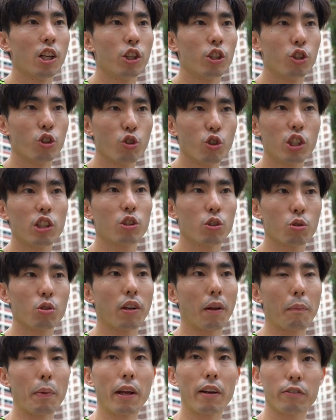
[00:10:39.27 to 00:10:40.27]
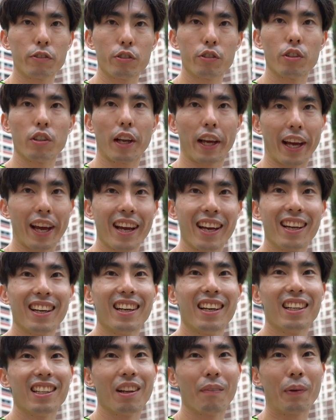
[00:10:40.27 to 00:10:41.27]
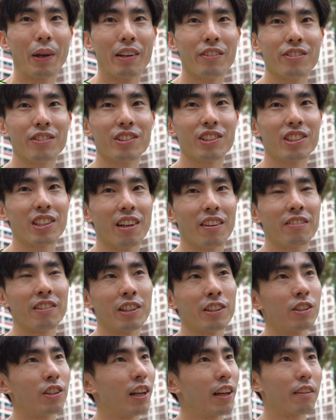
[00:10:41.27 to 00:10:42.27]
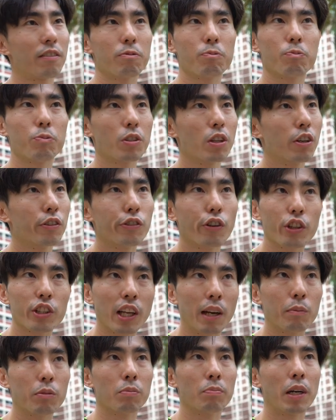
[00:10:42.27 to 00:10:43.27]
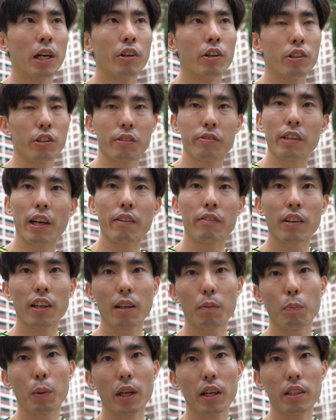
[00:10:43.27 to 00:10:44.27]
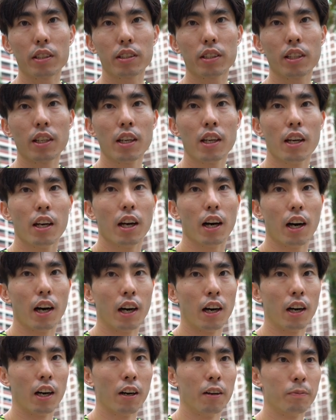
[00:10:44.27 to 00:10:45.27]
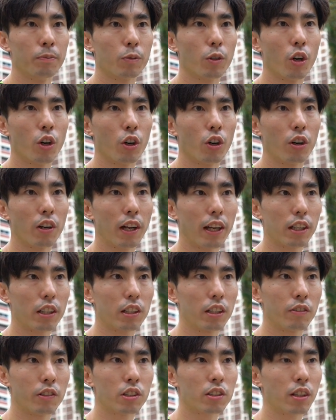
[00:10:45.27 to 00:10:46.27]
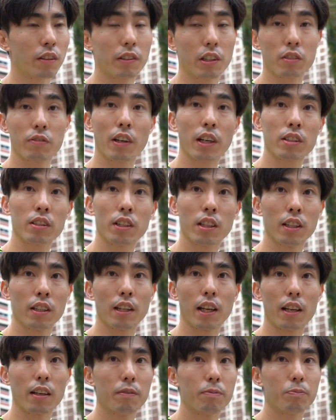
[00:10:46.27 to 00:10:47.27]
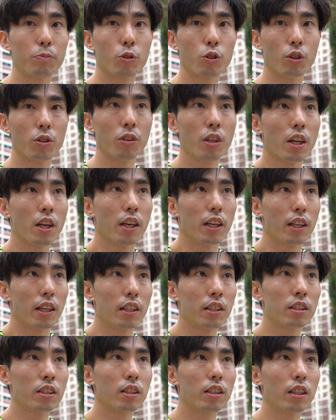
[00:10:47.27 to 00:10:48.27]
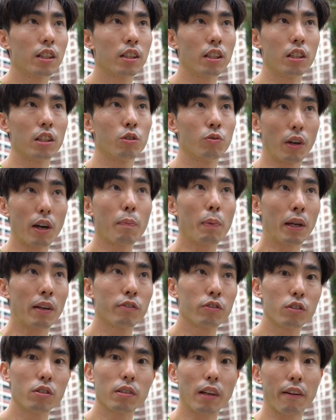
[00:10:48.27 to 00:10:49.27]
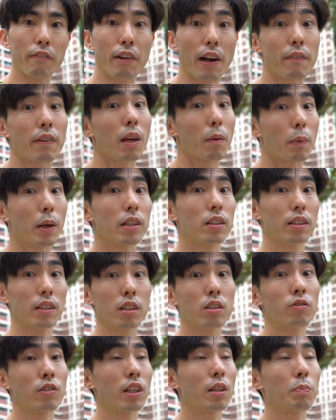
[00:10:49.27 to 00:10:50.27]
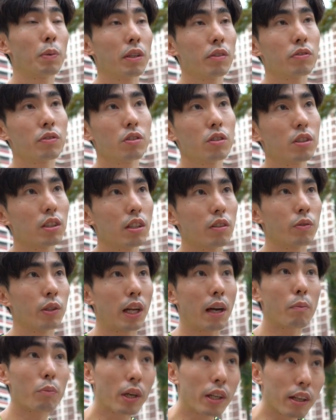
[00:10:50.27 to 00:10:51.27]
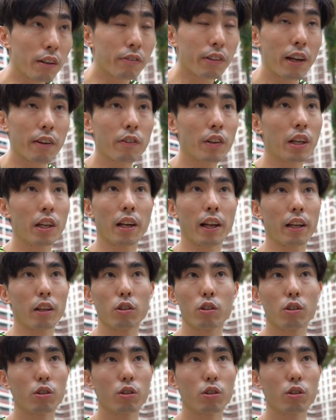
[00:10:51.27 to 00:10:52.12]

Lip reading: you do need to do the painful, like the painful stuff, you know, like 4 times a mile at your 5K pace, or like even stuff that's faster than that. So it's very painful. Like 5K pace is very painful. When I'm running a 5K, like